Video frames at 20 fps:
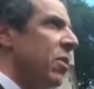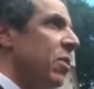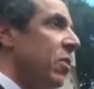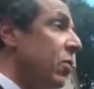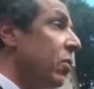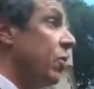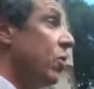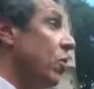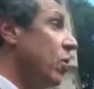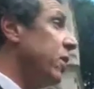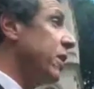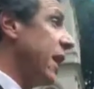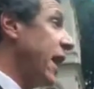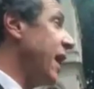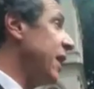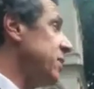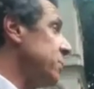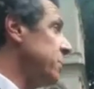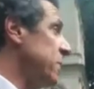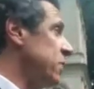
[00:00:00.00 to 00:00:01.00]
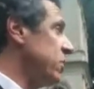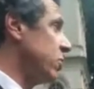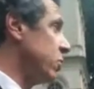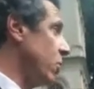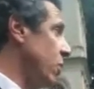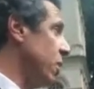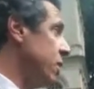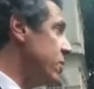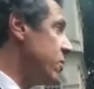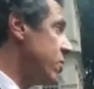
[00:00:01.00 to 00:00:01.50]
New York has been
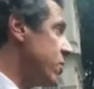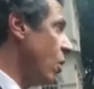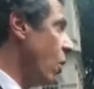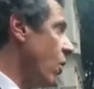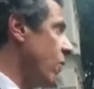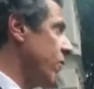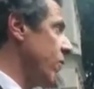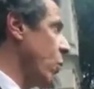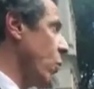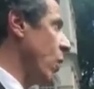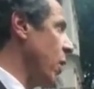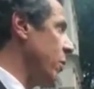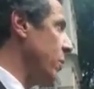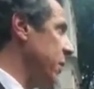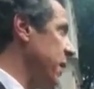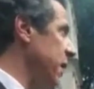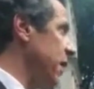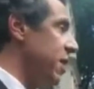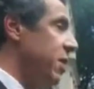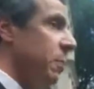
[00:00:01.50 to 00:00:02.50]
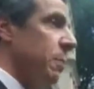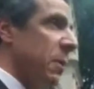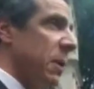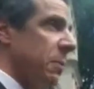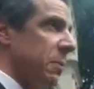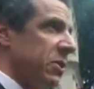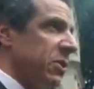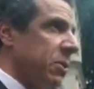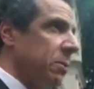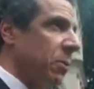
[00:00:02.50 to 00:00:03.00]
choice. Overwhelmingly, the
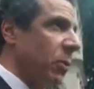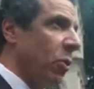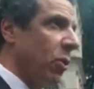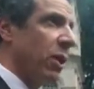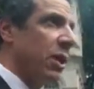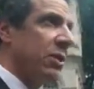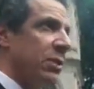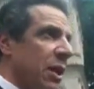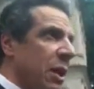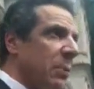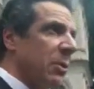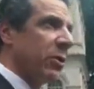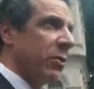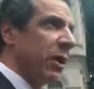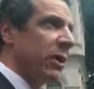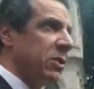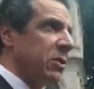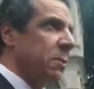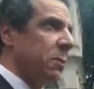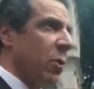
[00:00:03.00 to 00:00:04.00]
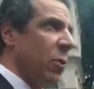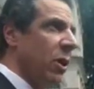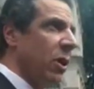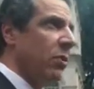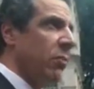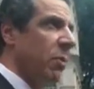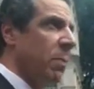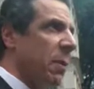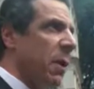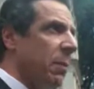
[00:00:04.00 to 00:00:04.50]
people support it. Democrats support
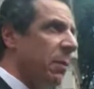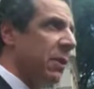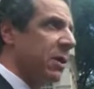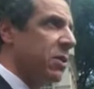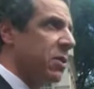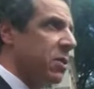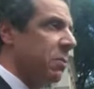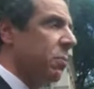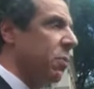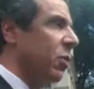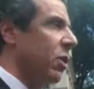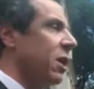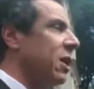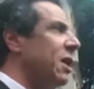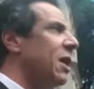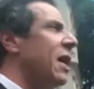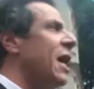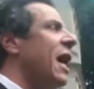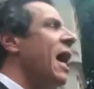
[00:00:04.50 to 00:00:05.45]
it. Republicans support it.